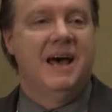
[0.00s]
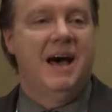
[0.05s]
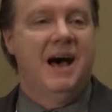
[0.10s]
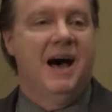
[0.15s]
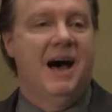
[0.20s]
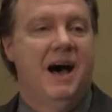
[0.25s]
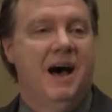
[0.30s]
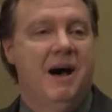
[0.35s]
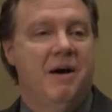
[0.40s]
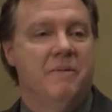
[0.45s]

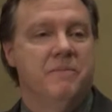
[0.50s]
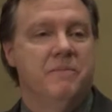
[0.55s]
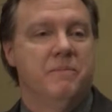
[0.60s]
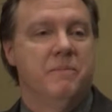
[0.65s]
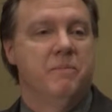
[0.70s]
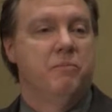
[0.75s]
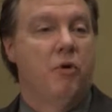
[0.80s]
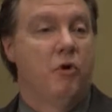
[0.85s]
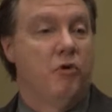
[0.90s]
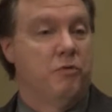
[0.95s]

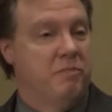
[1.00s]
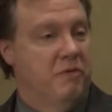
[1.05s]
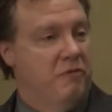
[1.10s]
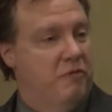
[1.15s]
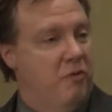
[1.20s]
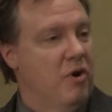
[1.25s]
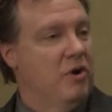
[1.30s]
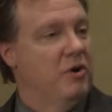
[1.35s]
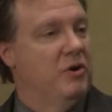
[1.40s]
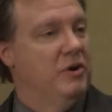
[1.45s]
both
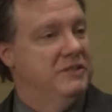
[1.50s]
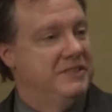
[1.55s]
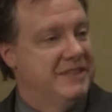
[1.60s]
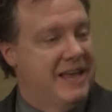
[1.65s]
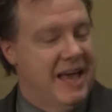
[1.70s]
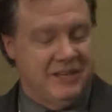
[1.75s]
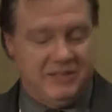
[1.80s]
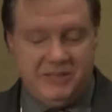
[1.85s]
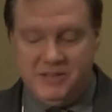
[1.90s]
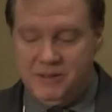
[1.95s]
before goods
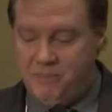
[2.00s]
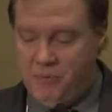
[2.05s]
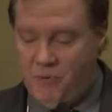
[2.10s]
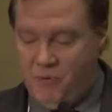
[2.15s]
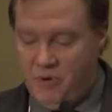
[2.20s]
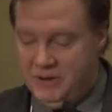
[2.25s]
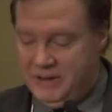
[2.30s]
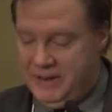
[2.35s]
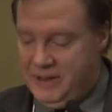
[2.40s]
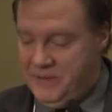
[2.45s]
get to the
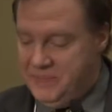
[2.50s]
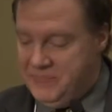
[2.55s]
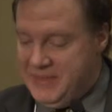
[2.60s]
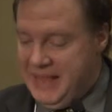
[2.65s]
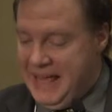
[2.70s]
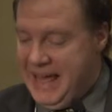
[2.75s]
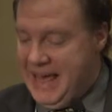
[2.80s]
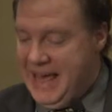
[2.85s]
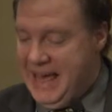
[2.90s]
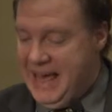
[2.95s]
port
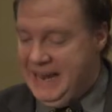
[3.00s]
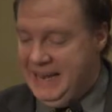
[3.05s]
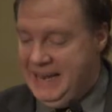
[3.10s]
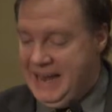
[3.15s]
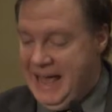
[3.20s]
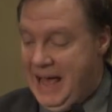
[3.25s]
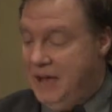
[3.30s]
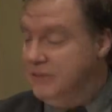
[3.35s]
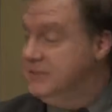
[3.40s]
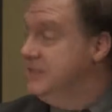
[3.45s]

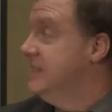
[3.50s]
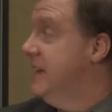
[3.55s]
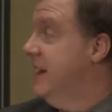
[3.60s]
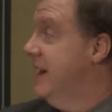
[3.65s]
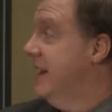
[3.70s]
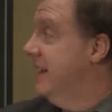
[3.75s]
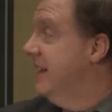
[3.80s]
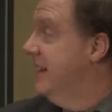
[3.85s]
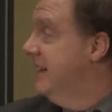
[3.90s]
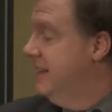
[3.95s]
and
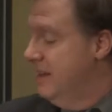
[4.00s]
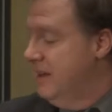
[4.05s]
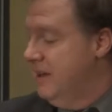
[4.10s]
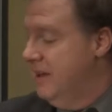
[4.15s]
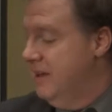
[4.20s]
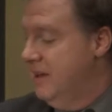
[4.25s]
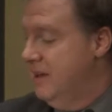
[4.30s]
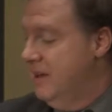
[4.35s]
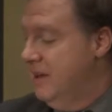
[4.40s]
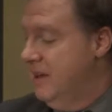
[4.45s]
outside
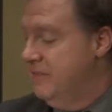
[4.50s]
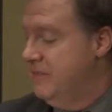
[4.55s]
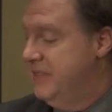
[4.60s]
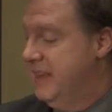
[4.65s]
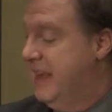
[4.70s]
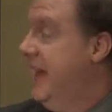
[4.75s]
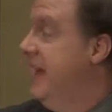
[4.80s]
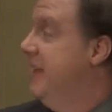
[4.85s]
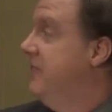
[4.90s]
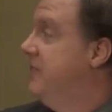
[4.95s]
of the
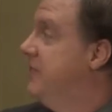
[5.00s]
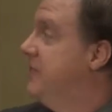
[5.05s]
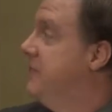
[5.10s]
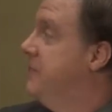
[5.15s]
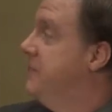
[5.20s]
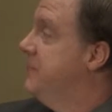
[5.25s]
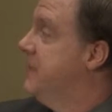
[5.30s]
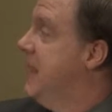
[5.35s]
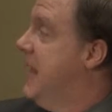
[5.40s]
gates.